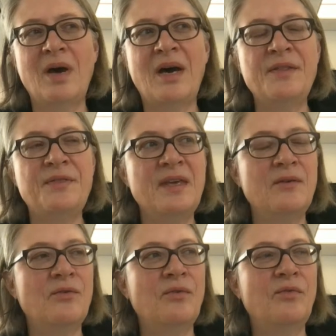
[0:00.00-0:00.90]
I
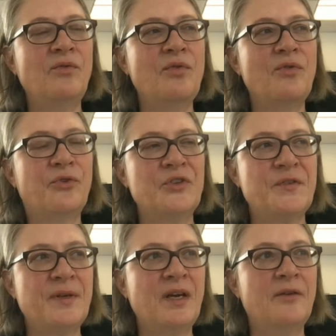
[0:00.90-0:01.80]
think the
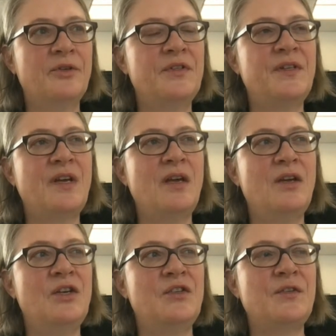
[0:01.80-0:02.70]
first thing I would say
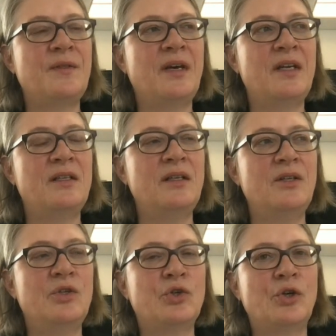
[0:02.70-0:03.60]
is that
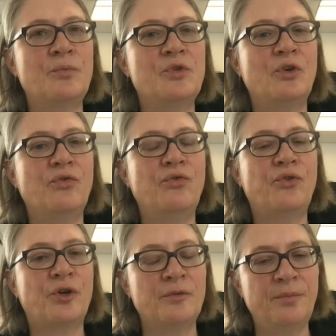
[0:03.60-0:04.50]
in terms of
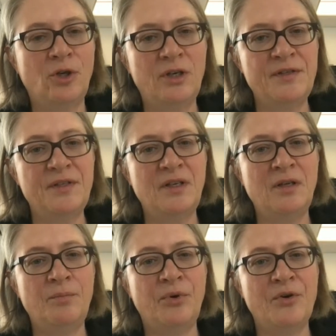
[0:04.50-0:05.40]
foreign
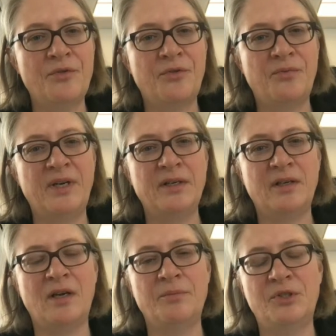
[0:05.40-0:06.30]
policy, both when it
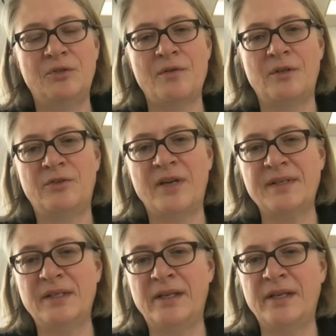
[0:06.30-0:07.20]
comes to the
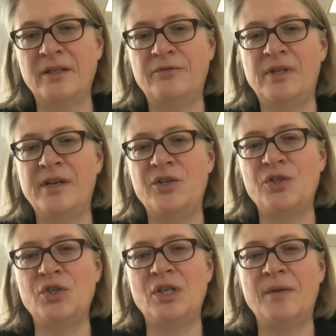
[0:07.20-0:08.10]
transatlantic
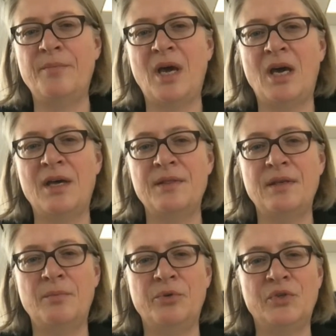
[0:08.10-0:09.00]
relationship and
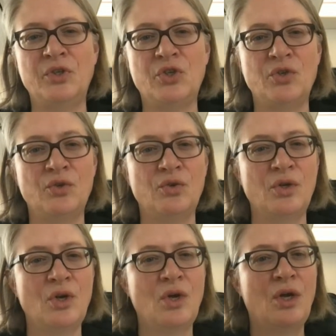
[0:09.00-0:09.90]
the position
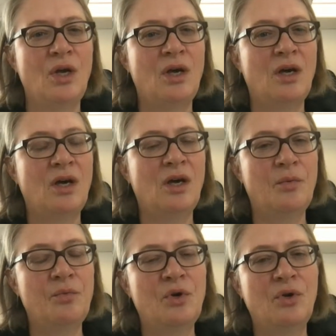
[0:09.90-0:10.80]

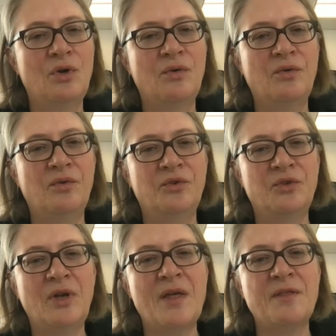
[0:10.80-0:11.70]
and
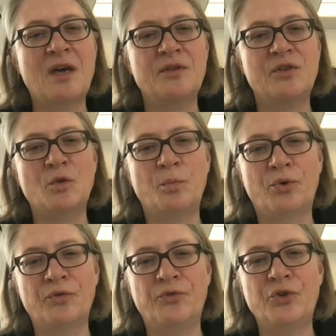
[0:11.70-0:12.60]
the
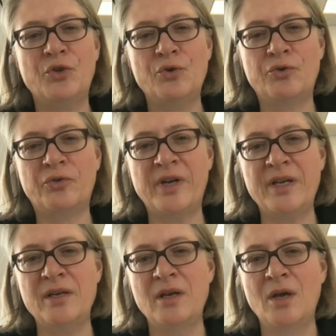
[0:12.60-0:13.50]
support for
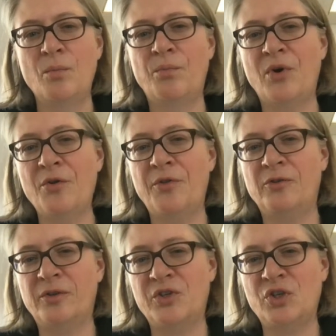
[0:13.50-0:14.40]
Ukraine, both the
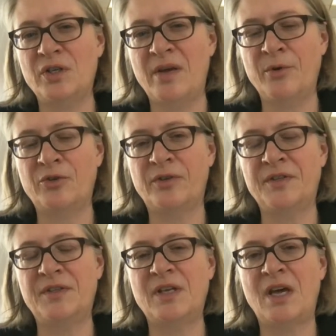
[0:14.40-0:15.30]
Christian
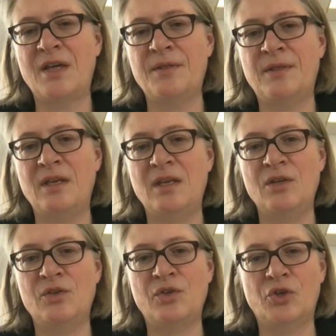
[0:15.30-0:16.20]
Democrats and
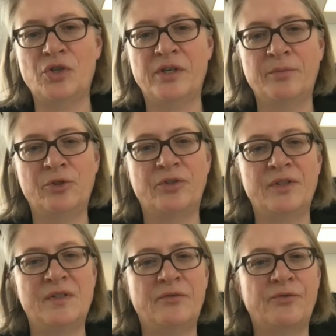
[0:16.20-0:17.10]
the Social
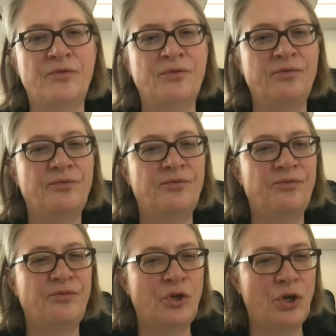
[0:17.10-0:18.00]
Democrats are
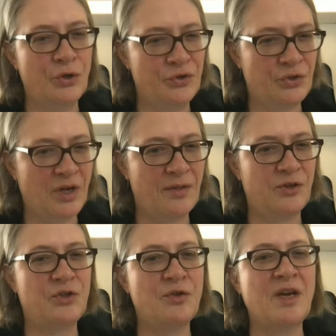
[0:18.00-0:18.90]
close together.
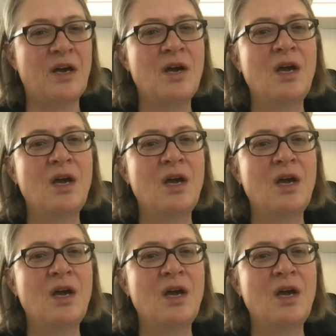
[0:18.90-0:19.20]
So the